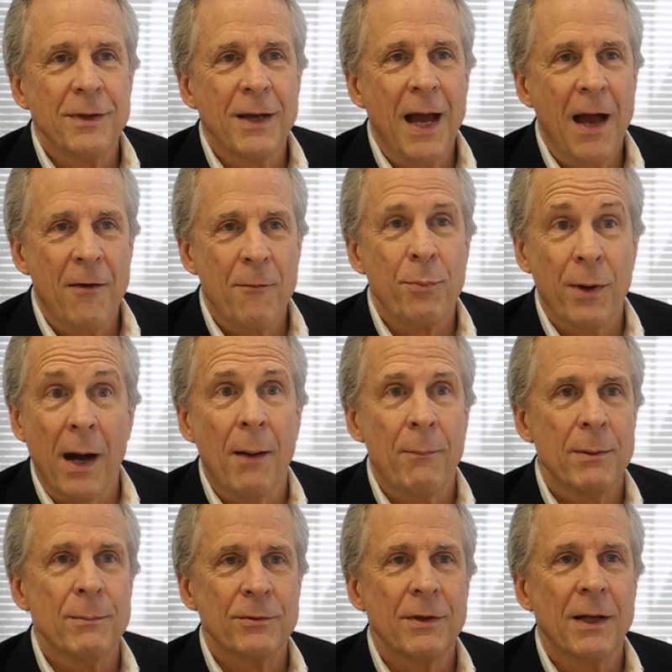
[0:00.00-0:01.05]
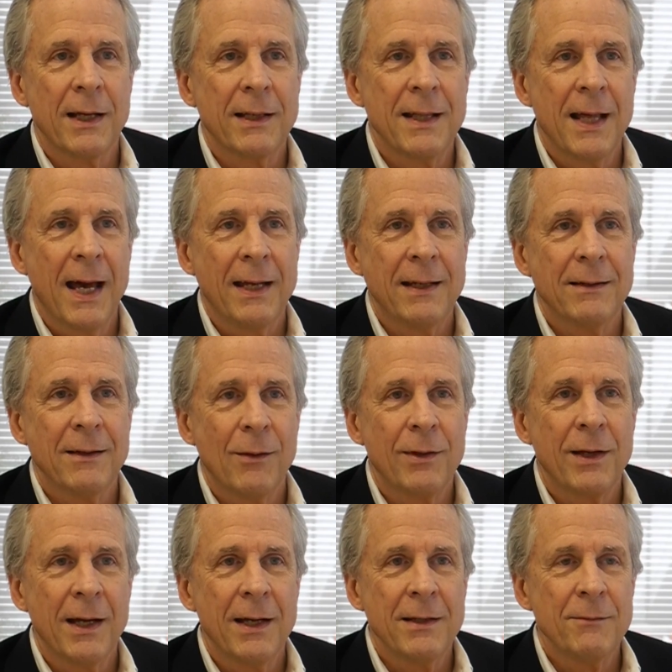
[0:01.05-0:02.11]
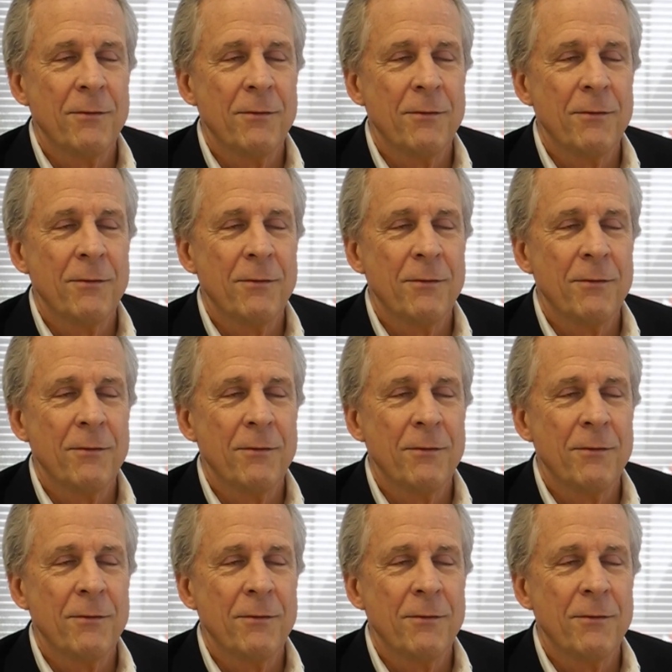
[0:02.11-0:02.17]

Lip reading: have problems like that, okay?